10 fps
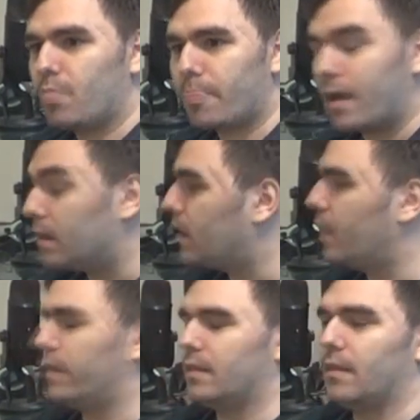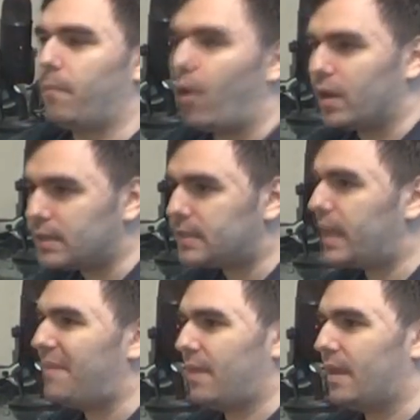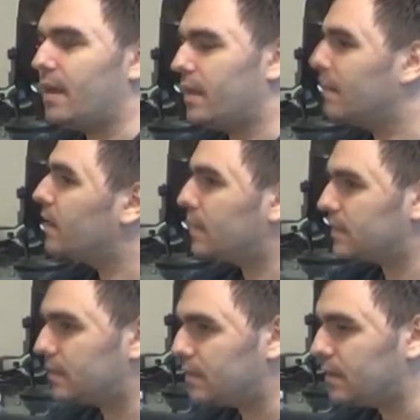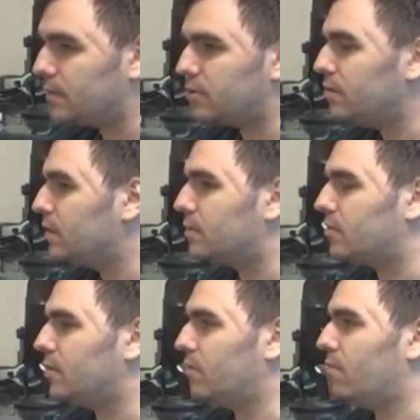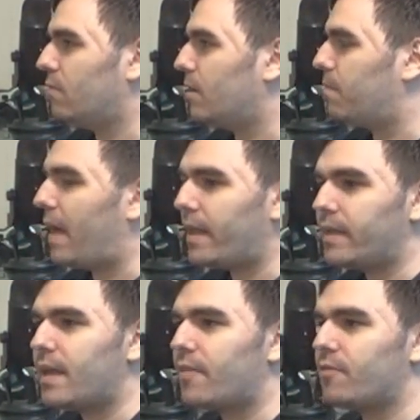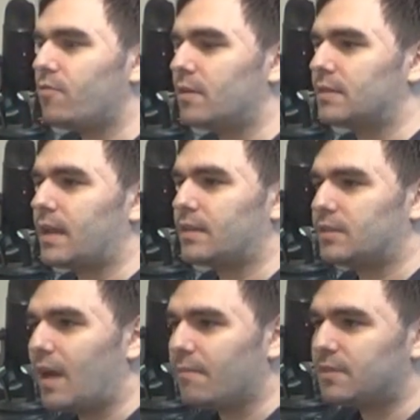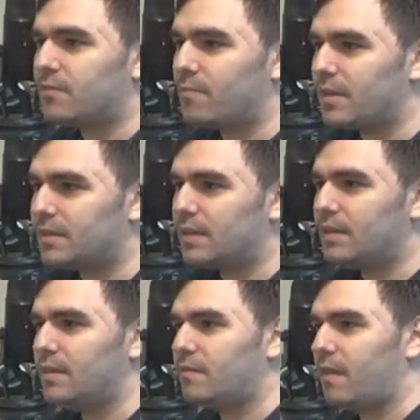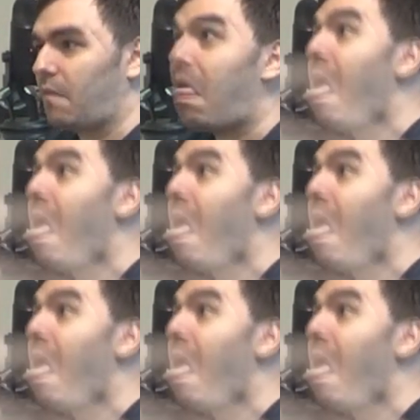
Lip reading: the police came in and they arrested the students, who were banging at the doors like the zombies from Resident Evil, like,